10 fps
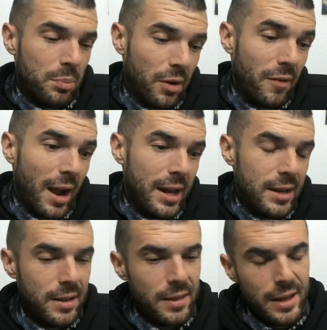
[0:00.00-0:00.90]

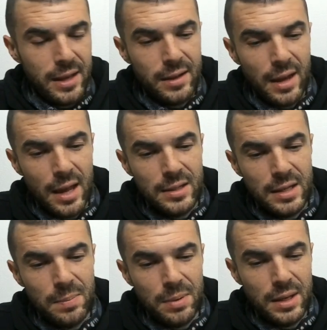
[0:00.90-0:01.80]
provided the
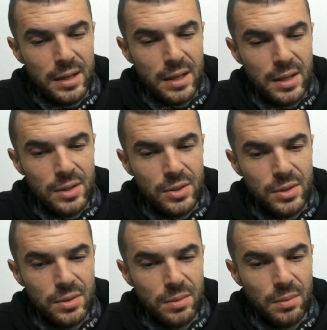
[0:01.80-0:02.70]
NTP
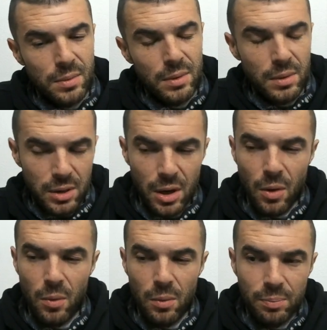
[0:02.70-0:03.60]
is, you
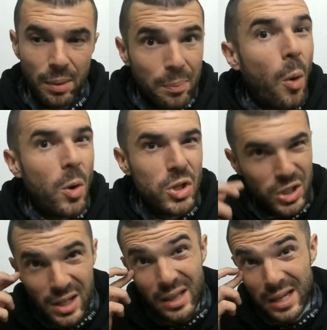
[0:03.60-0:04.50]
know,
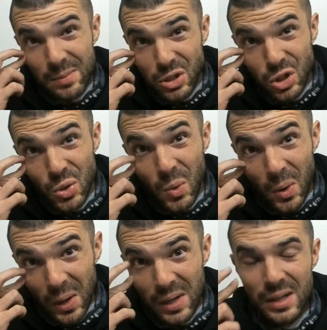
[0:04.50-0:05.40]
proportionately
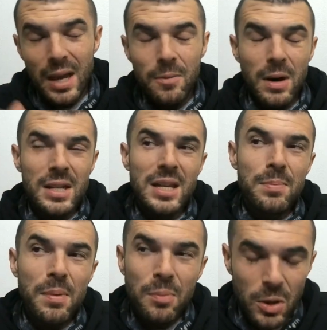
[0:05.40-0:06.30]
mature. And when I say
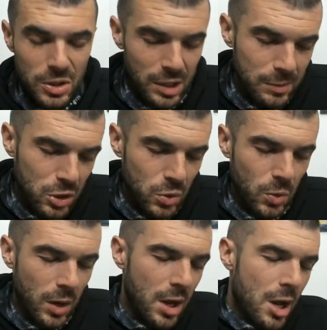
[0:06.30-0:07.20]
proportionately
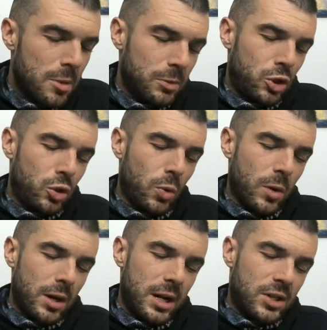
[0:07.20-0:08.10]
mature,
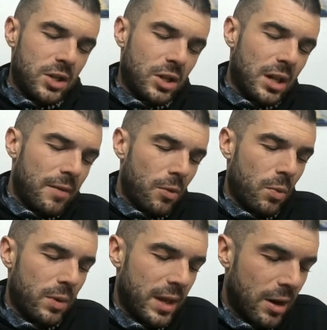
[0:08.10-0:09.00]
mature in such a level
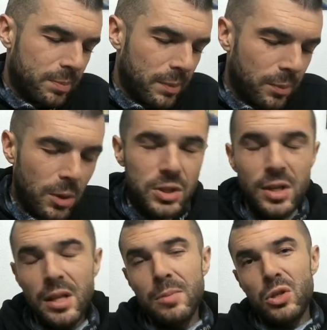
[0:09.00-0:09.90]
where they are
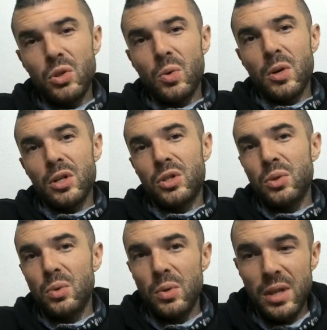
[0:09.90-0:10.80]
proportionately mature
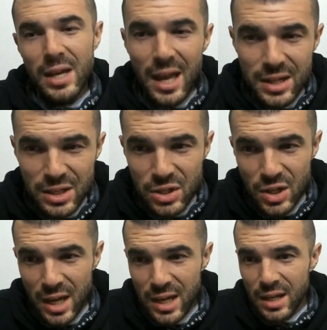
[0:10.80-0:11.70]
to the
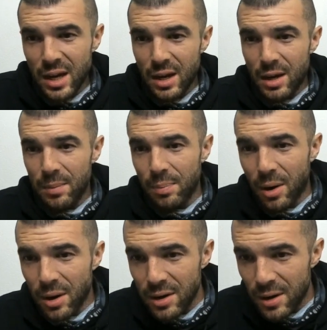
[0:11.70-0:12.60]
NTJ uh,
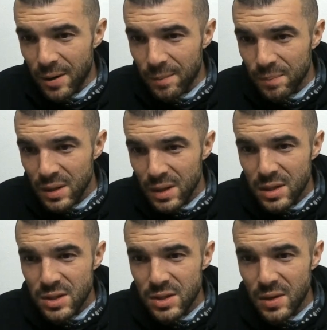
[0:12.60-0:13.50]
partner.
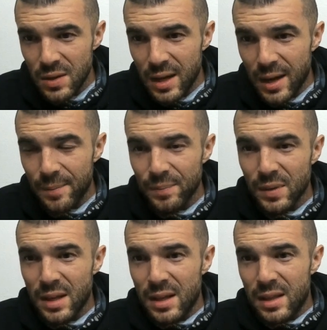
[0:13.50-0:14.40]
So, yeah
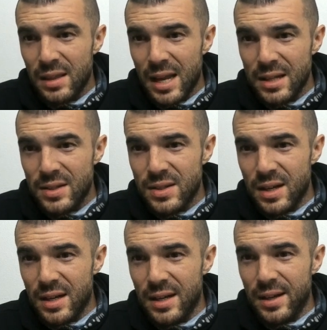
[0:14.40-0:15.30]

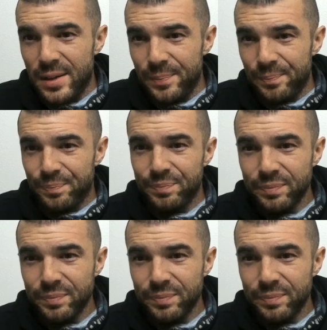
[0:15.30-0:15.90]
that's um,